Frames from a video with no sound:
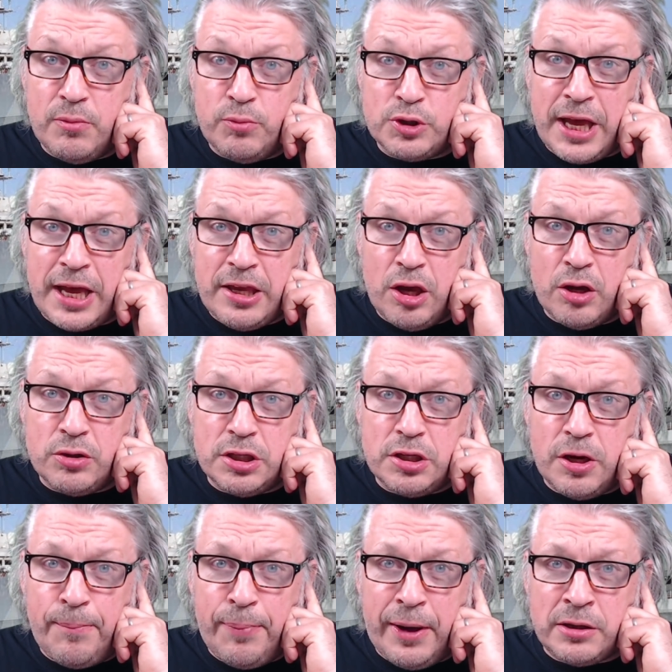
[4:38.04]
Was that you? Did
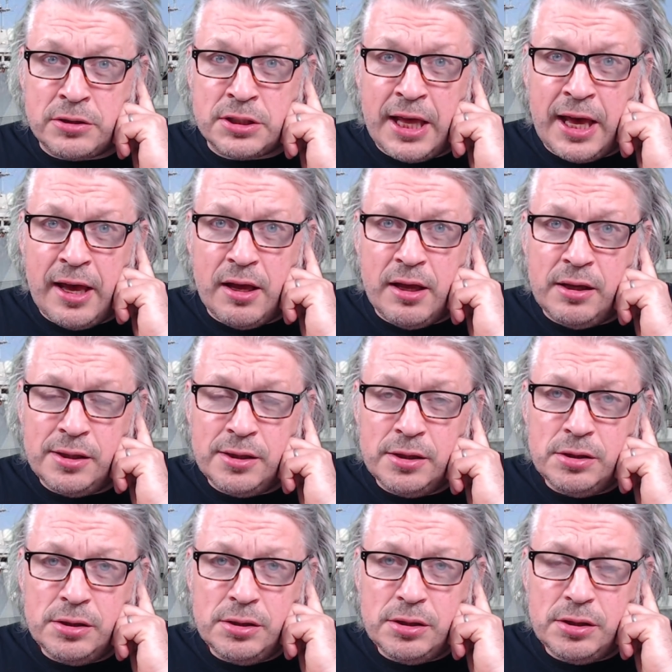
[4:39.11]
you pass that?
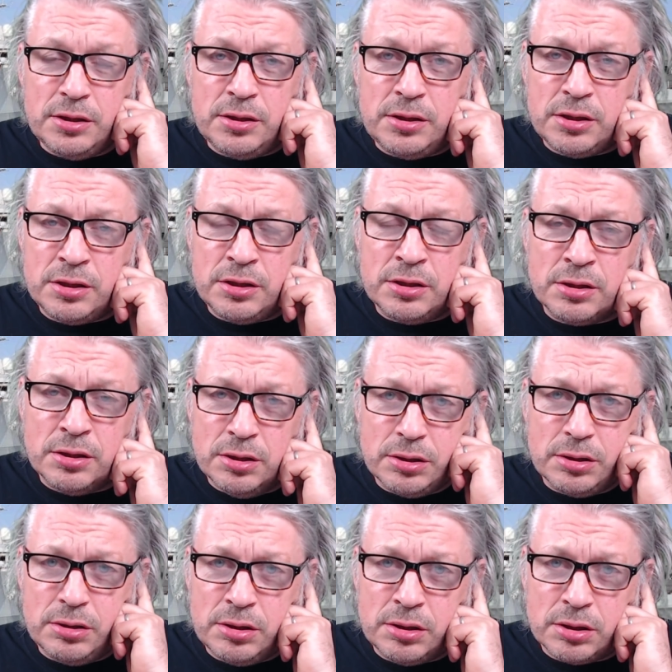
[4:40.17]
I thought I'd look
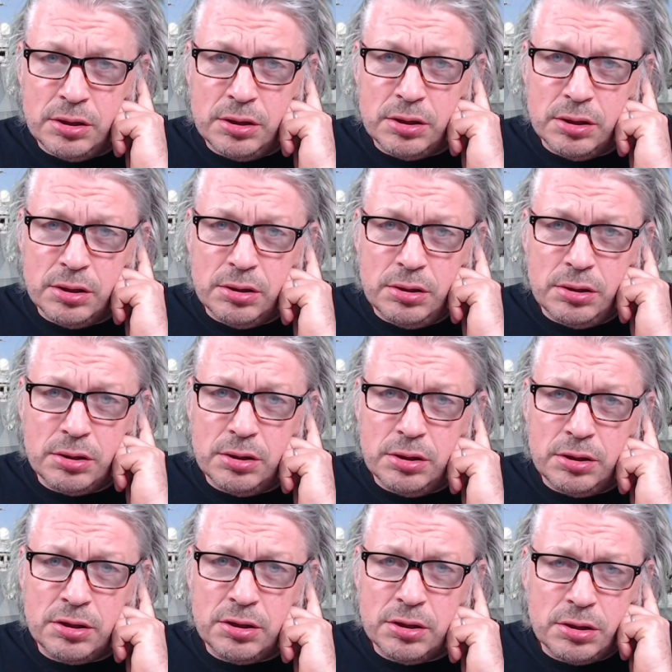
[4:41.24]
over the script. I thought it was
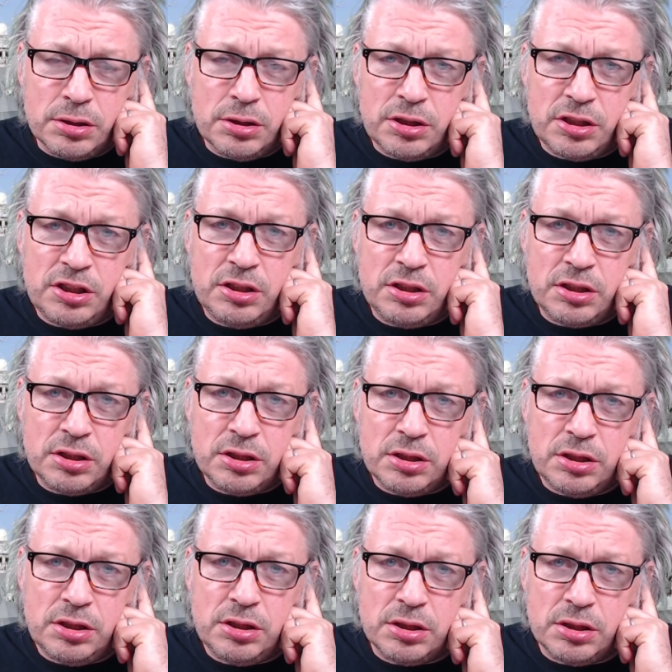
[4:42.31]
good stuff. The H
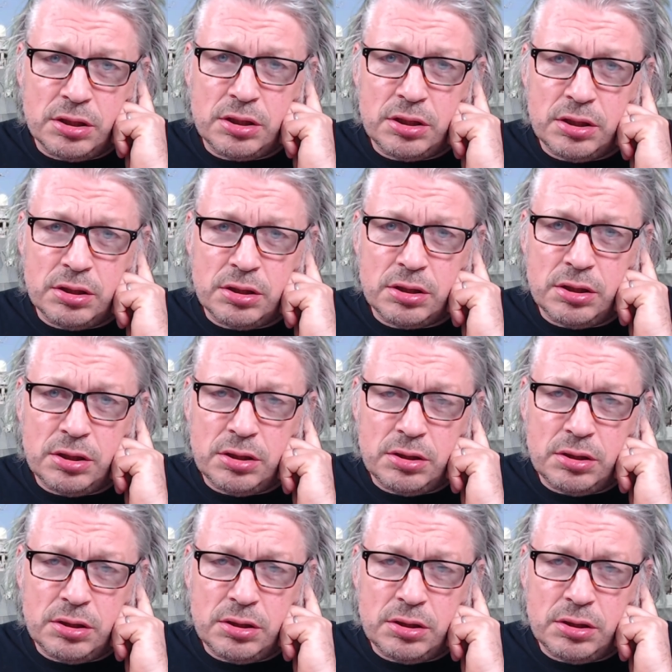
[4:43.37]
and Steps.